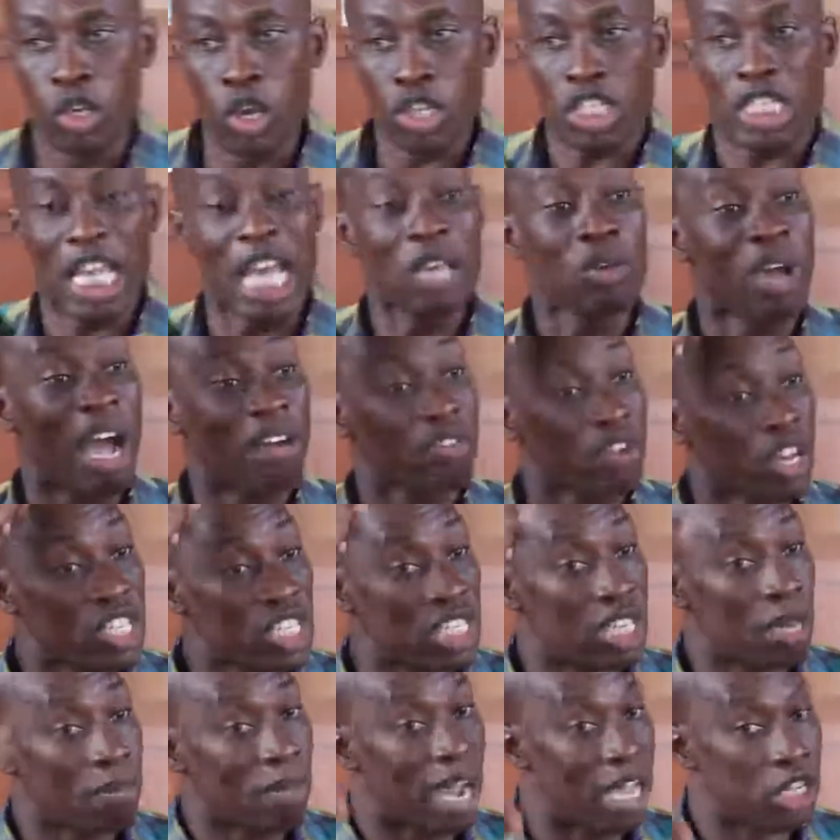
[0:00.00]
You say you have not
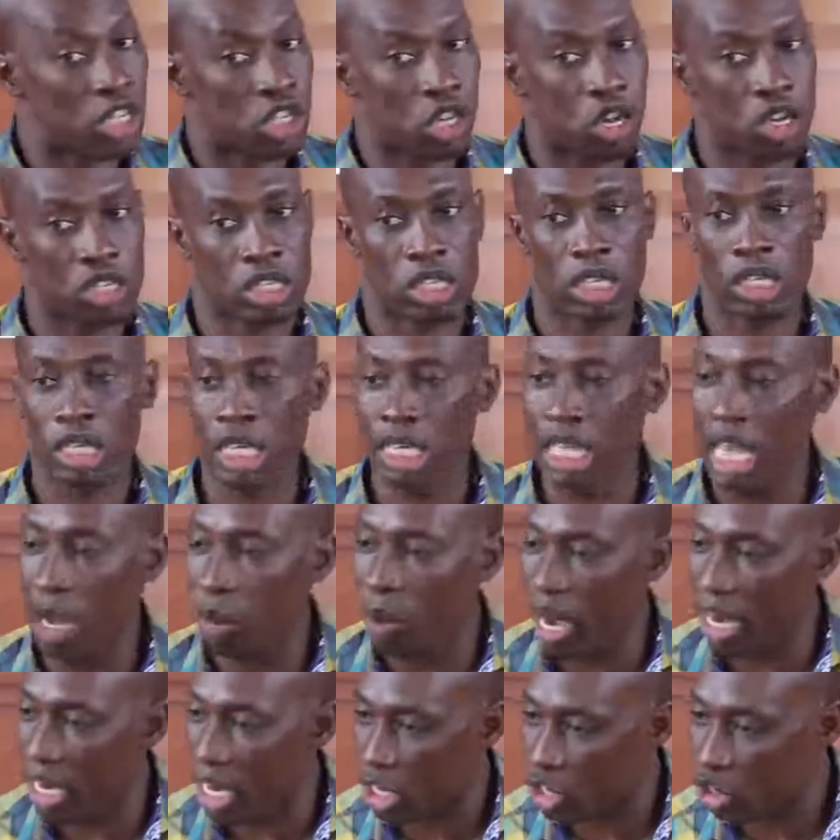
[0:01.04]
seen my source. Did they
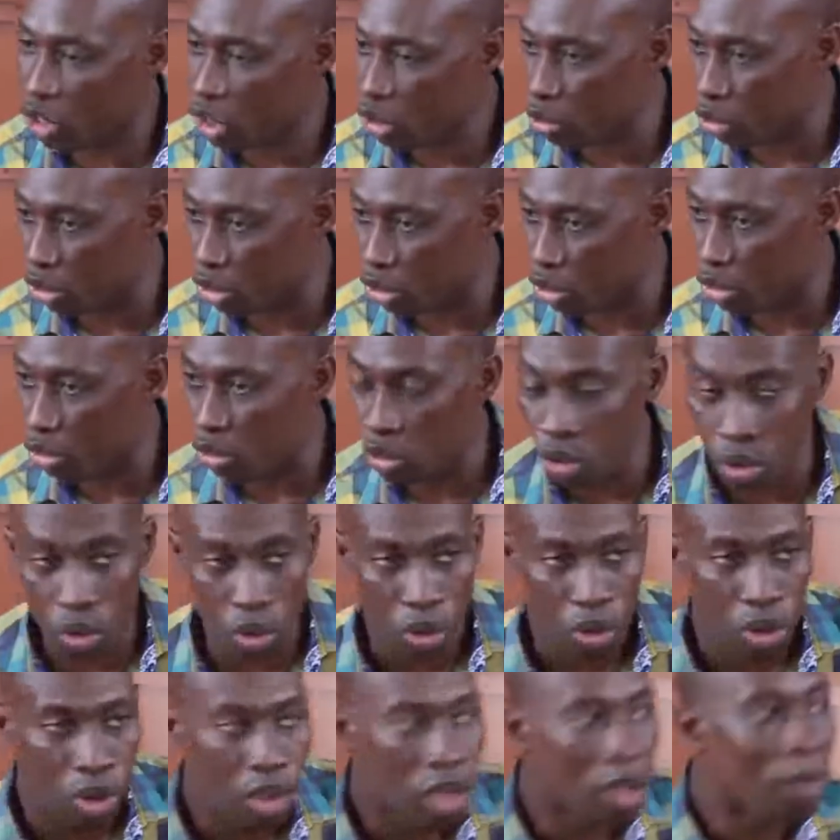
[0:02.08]
wear the source with you?
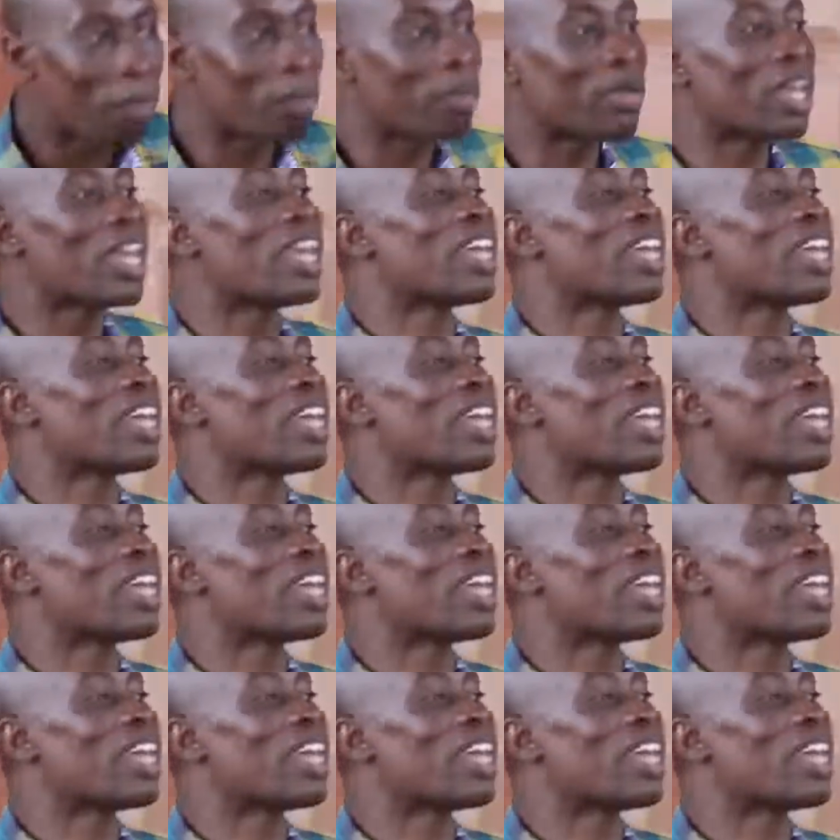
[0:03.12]
No.